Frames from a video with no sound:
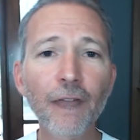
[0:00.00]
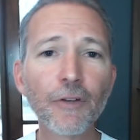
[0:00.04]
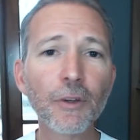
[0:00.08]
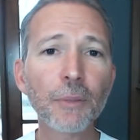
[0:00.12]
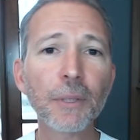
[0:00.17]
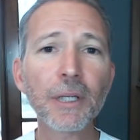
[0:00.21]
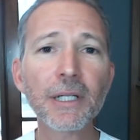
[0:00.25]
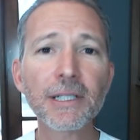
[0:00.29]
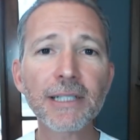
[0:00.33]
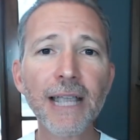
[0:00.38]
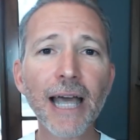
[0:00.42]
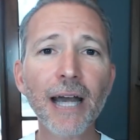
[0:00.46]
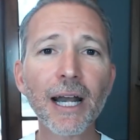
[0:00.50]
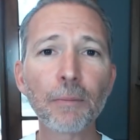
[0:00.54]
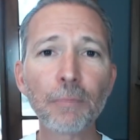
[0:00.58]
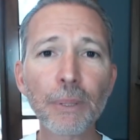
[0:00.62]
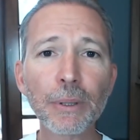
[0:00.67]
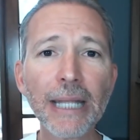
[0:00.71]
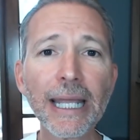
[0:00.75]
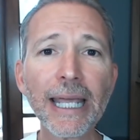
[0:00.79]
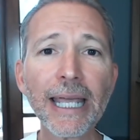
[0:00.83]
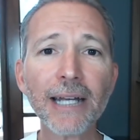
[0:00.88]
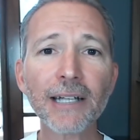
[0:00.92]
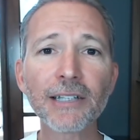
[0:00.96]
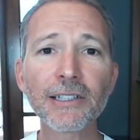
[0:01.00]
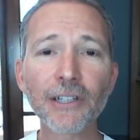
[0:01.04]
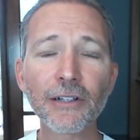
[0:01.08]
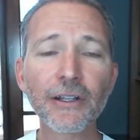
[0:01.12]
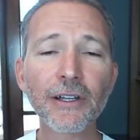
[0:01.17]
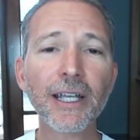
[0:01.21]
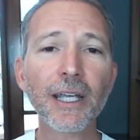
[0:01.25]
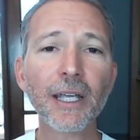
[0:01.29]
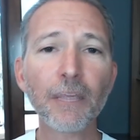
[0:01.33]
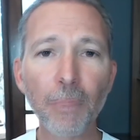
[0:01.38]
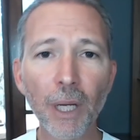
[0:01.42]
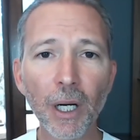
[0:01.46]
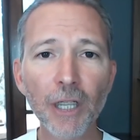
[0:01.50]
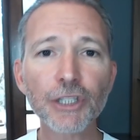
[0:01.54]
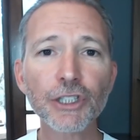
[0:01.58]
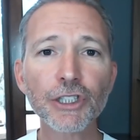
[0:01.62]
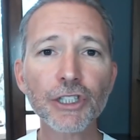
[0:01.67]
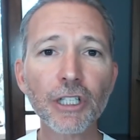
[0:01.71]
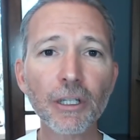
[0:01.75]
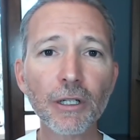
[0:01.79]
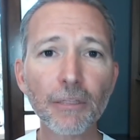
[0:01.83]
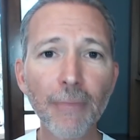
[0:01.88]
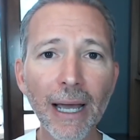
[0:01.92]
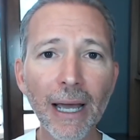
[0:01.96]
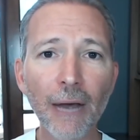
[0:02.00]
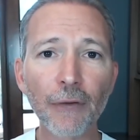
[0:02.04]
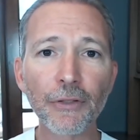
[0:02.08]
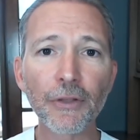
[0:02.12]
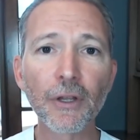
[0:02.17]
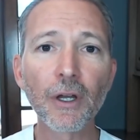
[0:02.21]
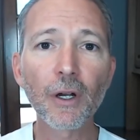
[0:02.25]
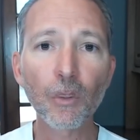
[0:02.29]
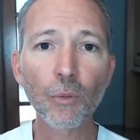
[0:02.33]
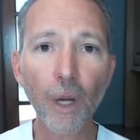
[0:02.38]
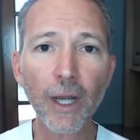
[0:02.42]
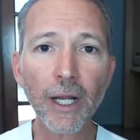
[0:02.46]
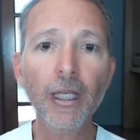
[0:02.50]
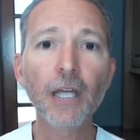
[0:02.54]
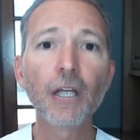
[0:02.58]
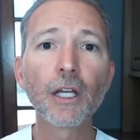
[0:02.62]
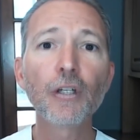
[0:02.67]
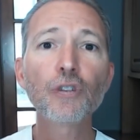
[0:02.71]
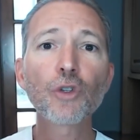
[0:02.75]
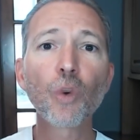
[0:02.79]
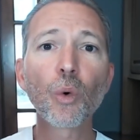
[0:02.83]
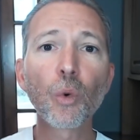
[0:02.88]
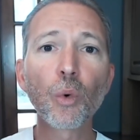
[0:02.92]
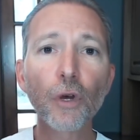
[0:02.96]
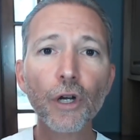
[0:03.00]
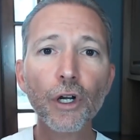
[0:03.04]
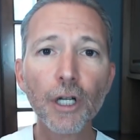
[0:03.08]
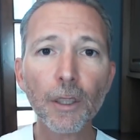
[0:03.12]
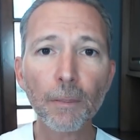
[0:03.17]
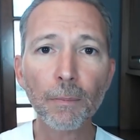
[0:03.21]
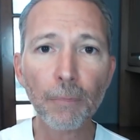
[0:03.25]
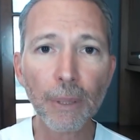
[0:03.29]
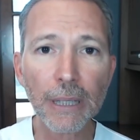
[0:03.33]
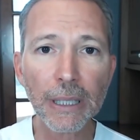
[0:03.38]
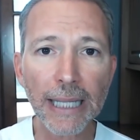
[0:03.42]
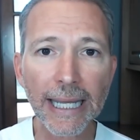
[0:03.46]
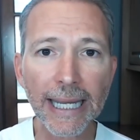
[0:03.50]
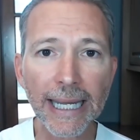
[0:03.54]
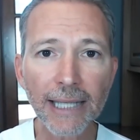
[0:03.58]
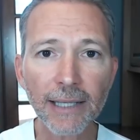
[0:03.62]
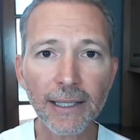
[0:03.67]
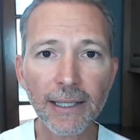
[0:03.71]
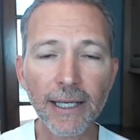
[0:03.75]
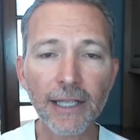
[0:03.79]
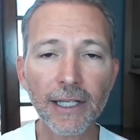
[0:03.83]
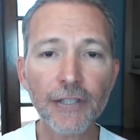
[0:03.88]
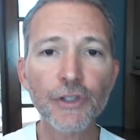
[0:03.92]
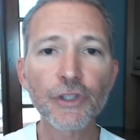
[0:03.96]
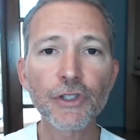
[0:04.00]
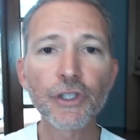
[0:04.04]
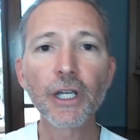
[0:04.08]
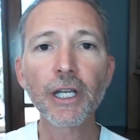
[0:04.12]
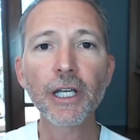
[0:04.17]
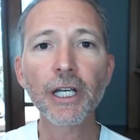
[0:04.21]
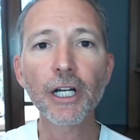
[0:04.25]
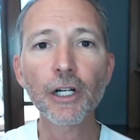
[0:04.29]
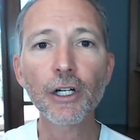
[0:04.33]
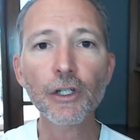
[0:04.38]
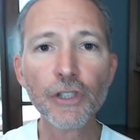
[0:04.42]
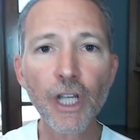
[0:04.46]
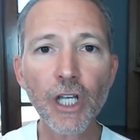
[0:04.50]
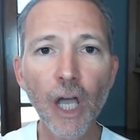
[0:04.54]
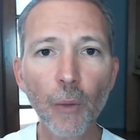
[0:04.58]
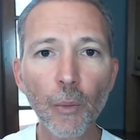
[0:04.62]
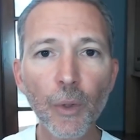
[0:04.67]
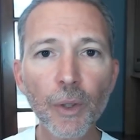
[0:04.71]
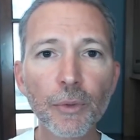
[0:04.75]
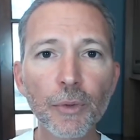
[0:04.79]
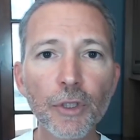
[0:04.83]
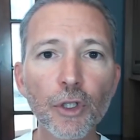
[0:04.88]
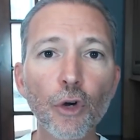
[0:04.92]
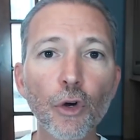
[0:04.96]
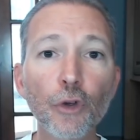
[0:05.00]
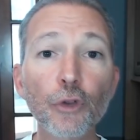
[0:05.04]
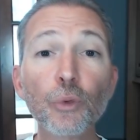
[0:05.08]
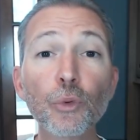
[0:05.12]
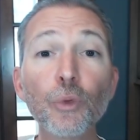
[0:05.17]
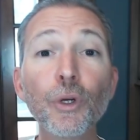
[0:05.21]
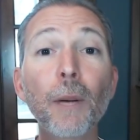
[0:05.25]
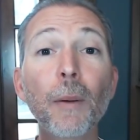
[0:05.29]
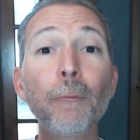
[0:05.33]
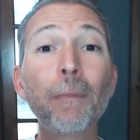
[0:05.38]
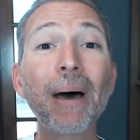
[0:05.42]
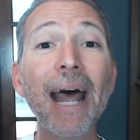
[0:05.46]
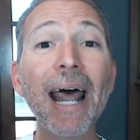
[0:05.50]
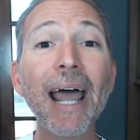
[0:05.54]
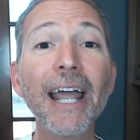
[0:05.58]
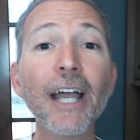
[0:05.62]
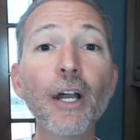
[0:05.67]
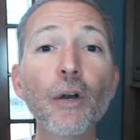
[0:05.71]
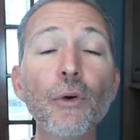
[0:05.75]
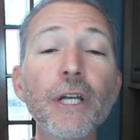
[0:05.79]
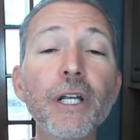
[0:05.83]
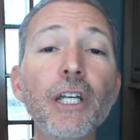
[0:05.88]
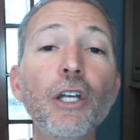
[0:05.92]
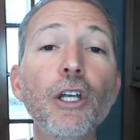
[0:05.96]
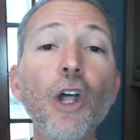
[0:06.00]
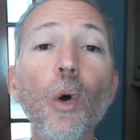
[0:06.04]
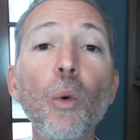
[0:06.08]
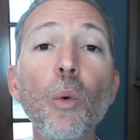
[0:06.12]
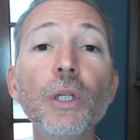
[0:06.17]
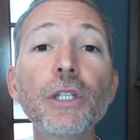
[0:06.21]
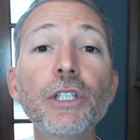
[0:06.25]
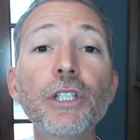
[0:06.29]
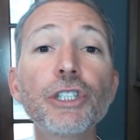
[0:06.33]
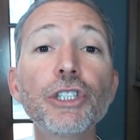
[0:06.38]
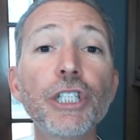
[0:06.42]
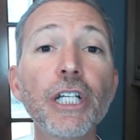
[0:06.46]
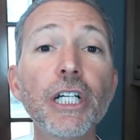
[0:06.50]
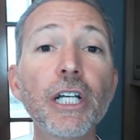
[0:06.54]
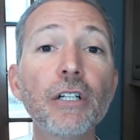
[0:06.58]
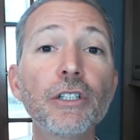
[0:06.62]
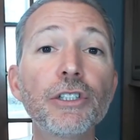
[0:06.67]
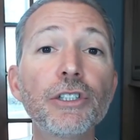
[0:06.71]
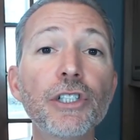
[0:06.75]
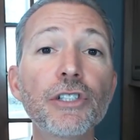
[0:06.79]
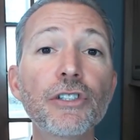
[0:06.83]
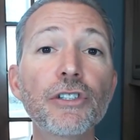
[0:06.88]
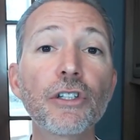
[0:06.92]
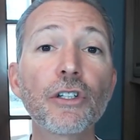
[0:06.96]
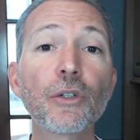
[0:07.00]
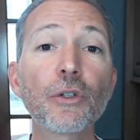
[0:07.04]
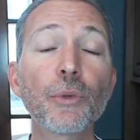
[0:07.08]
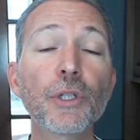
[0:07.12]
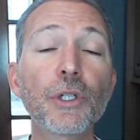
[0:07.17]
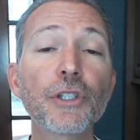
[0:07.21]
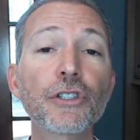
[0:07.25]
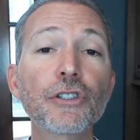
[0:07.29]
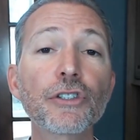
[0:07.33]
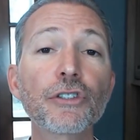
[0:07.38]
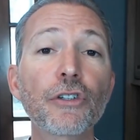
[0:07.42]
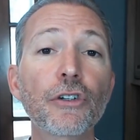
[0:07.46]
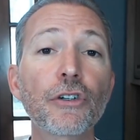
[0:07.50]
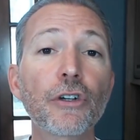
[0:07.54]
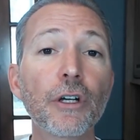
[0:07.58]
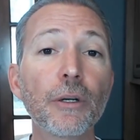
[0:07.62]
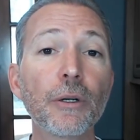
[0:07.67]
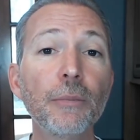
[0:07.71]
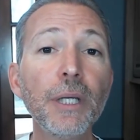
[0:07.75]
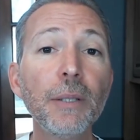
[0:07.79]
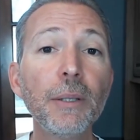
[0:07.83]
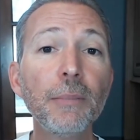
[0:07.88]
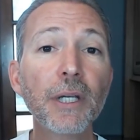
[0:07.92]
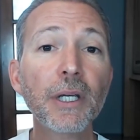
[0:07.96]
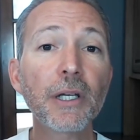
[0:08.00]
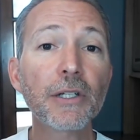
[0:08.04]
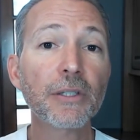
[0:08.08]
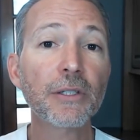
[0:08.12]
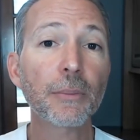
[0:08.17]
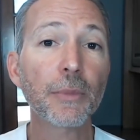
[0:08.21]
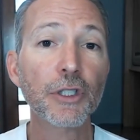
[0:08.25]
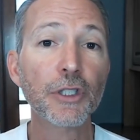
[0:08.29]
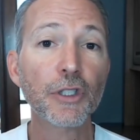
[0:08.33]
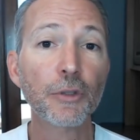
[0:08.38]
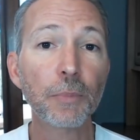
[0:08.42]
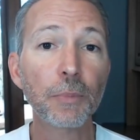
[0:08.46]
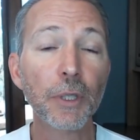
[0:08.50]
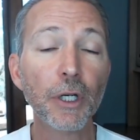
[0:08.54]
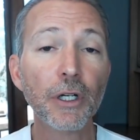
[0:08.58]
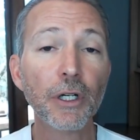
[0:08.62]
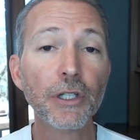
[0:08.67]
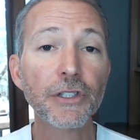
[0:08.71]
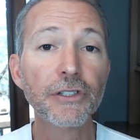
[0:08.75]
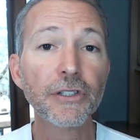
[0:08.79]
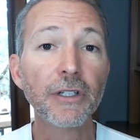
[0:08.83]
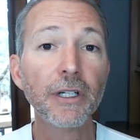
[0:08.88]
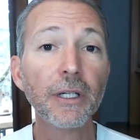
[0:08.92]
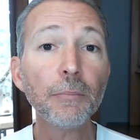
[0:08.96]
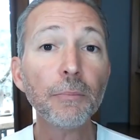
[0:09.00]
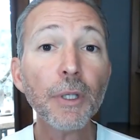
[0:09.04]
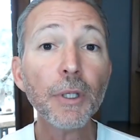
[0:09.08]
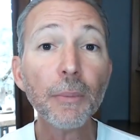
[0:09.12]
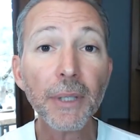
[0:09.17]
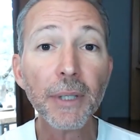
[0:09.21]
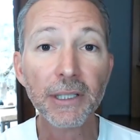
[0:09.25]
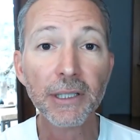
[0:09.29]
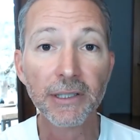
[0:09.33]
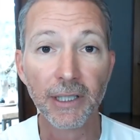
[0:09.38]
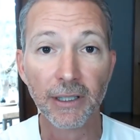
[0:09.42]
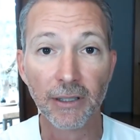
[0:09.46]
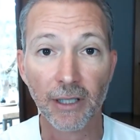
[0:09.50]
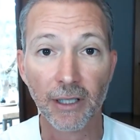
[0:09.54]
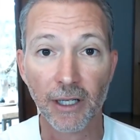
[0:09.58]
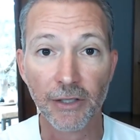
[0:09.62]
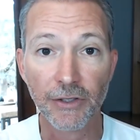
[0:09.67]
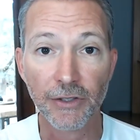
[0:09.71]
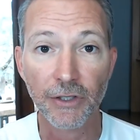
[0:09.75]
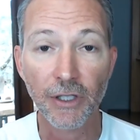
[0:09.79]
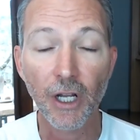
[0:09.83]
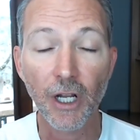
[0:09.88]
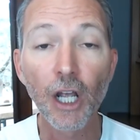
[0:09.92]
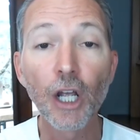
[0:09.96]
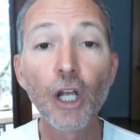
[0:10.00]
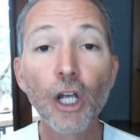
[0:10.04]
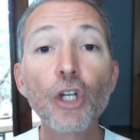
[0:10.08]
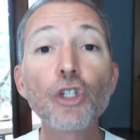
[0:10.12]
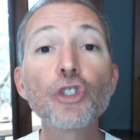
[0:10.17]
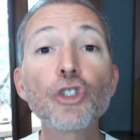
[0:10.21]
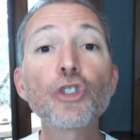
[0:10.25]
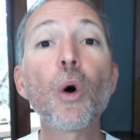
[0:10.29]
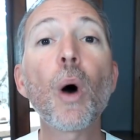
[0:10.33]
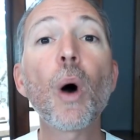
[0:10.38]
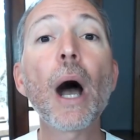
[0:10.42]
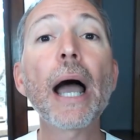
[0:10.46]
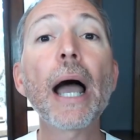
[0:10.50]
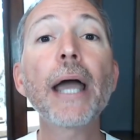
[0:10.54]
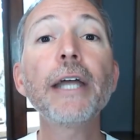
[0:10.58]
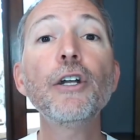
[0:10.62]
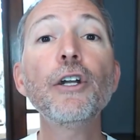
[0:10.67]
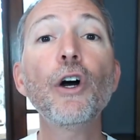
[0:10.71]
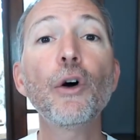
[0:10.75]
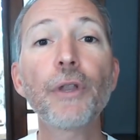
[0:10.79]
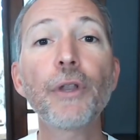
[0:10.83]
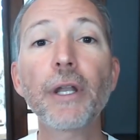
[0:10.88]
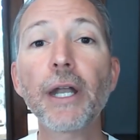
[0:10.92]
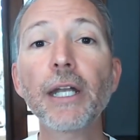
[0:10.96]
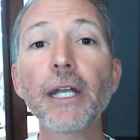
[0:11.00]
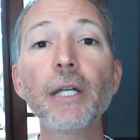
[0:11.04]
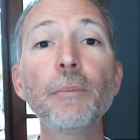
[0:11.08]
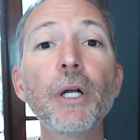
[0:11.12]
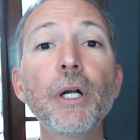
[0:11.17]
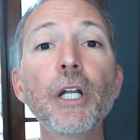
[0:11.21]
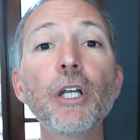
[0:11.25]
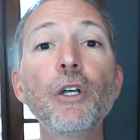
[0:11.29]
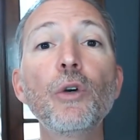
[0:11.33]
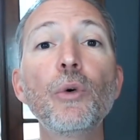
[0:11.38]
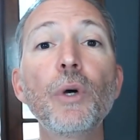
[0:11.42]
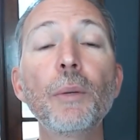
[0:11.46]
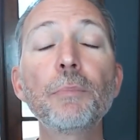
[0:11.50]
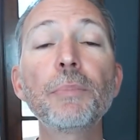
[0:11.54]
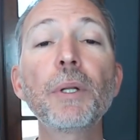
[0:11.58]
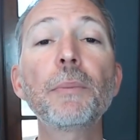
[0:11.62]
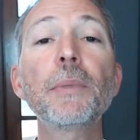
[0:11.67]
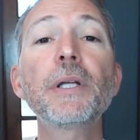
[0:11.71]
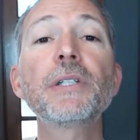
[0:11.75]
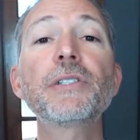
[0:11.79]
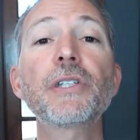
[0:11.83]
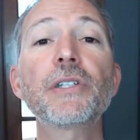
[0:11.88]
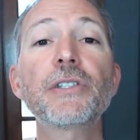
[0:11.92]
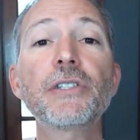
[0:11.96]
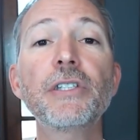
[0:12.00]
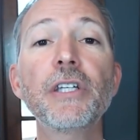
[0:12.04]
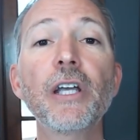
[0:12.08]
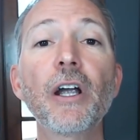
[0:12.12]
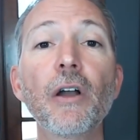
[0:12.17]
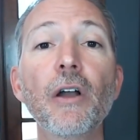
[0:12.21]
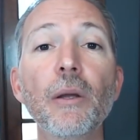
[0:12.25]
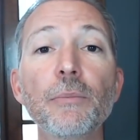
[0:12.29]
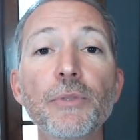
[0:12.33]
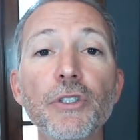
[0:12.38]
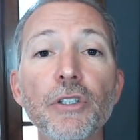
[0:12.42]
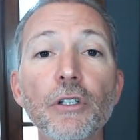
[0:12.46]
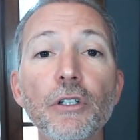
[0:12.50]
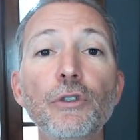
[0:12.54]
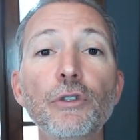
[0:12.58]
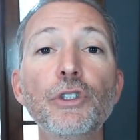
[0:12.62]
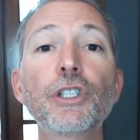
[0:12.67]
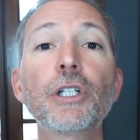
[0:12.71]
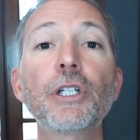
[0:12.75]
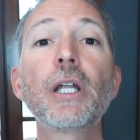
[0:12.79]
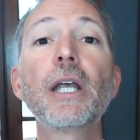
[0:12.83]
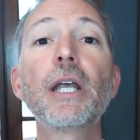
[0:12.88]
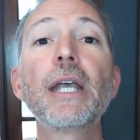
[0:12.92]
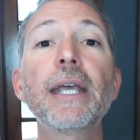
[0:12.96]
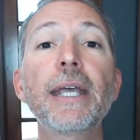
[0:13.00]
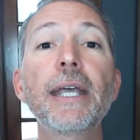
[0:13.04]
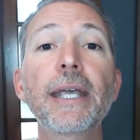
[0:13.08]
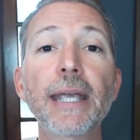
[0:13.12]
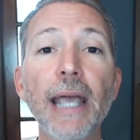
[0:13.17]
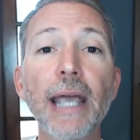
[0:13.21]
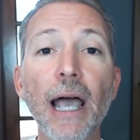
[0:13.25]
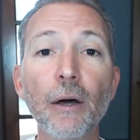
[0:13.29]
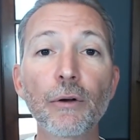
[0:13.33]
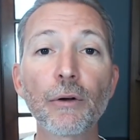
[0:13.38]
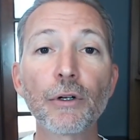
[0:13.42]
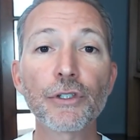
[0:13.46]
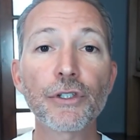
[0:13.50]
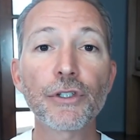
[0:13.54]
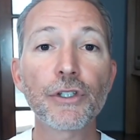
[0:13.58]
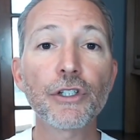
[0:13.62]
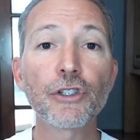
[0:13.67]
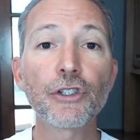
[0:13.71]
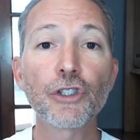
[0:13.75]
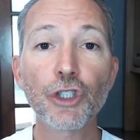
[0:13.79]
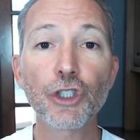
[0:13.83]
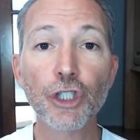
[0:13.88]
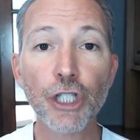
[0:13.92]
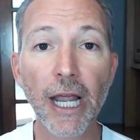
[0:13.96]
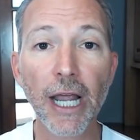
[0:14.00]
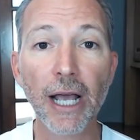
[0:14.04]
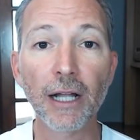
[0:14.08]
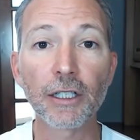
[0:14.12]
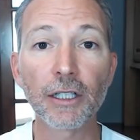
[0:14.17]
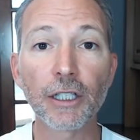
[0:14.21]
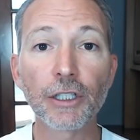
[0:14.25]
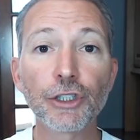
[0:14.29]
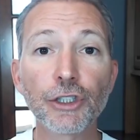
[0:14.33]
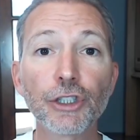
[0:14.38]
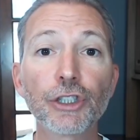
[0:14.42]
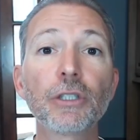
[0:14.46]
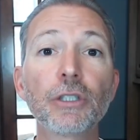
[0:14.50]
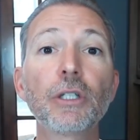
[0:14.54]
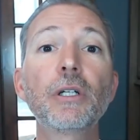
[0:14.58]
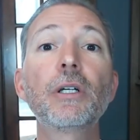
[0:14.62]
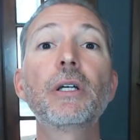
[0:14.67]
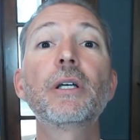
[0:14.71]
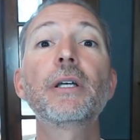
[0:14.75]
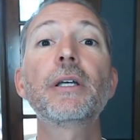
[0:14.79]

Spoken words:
Everybody's got a plan until they get punched in the mouth, right? So we're going to plan this. Here's how we would go through it. But I already know what the challenges and the risks are going to be because I'm experienced in implementing this. So I know that anybody who implements a CRM solution encounters this challenge.